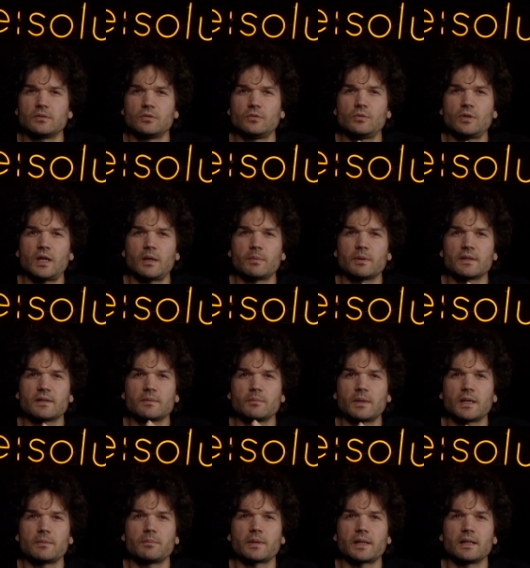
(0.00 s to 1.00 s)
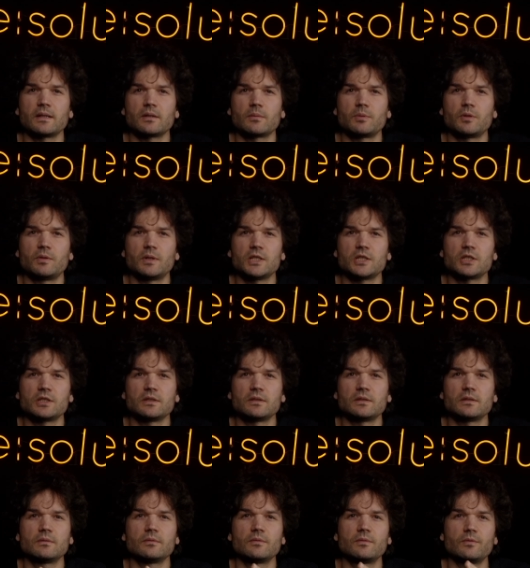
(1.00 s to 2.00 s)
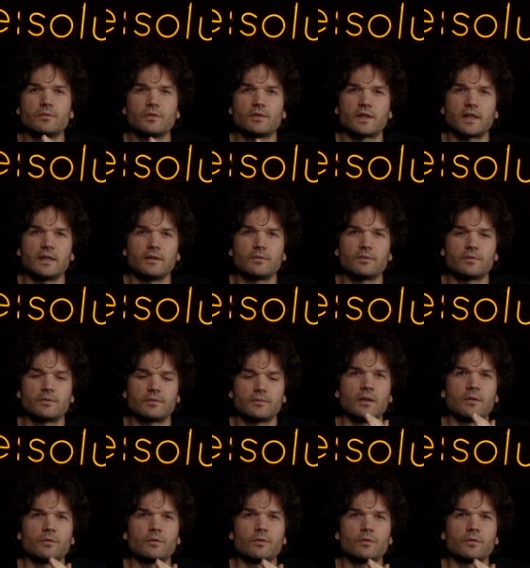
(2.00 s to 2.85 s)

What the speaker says: 2 habits make bulk operation safe.